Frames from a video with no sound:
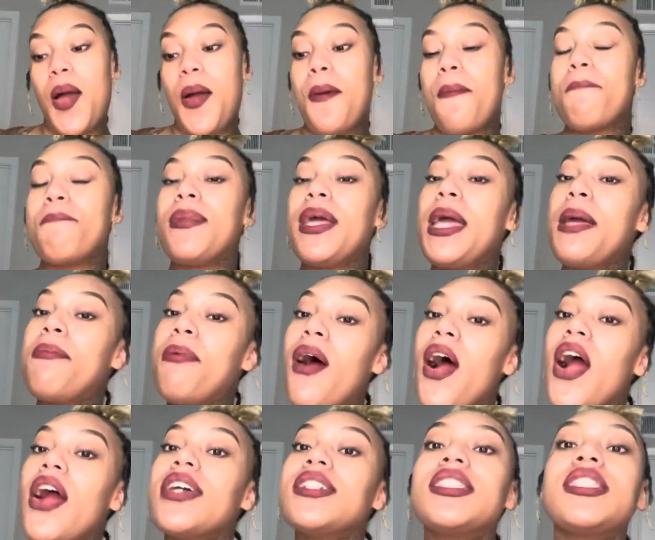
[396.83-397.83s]
me
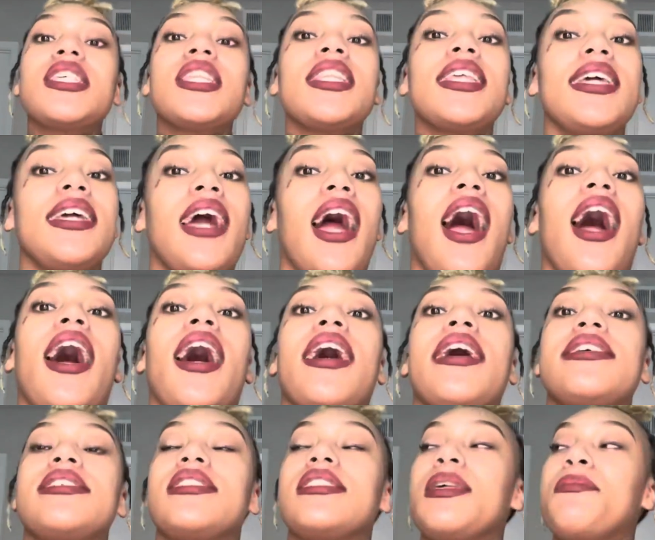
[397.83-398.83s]
personally,
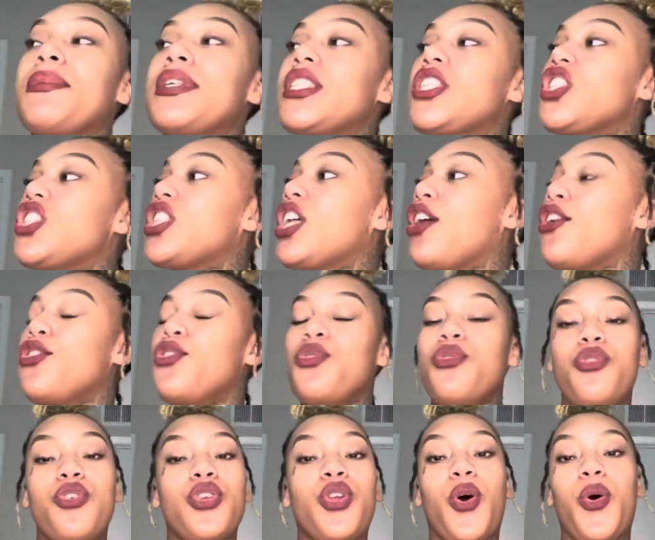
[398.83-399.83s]
guys, let me just tell you,
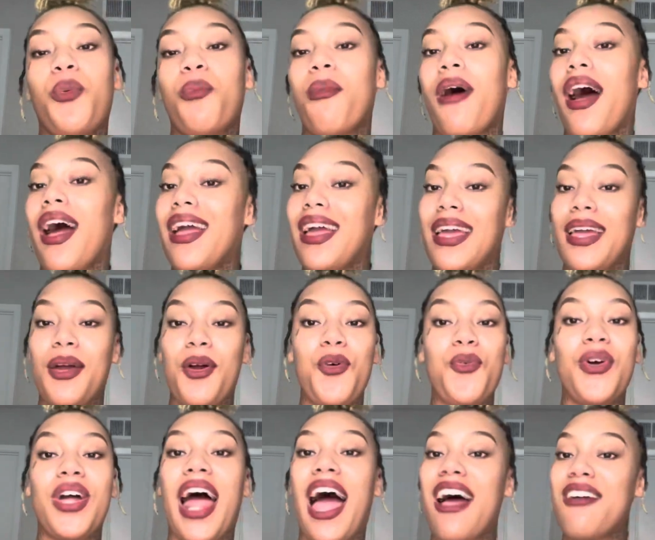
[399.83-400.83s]

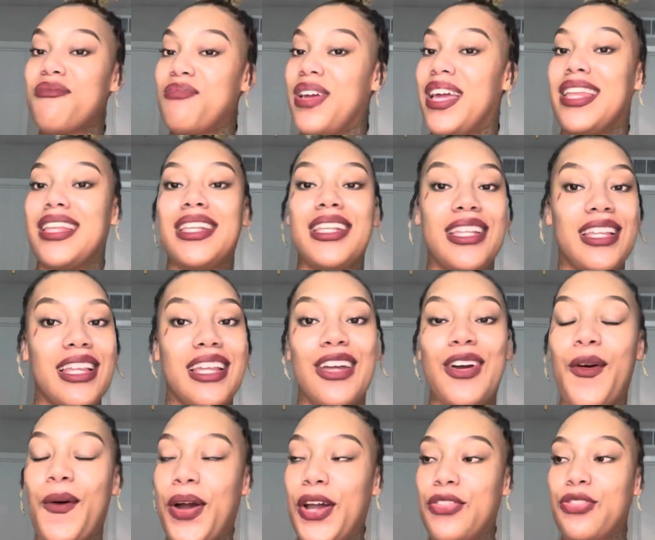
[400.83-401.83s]
what I've been
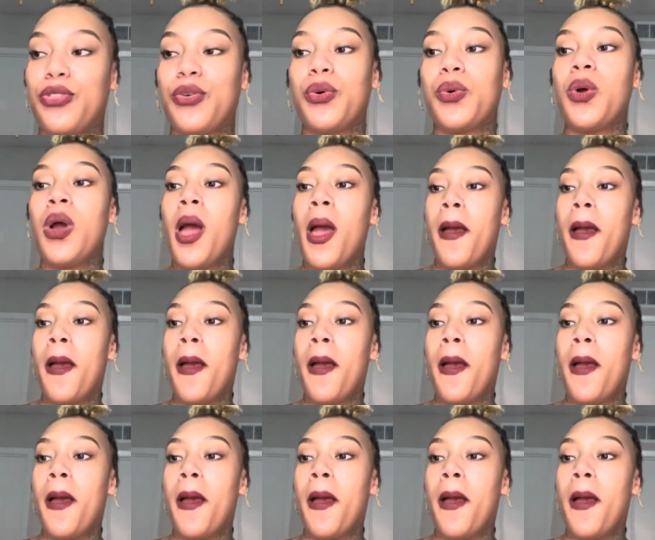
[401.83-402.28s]
going through.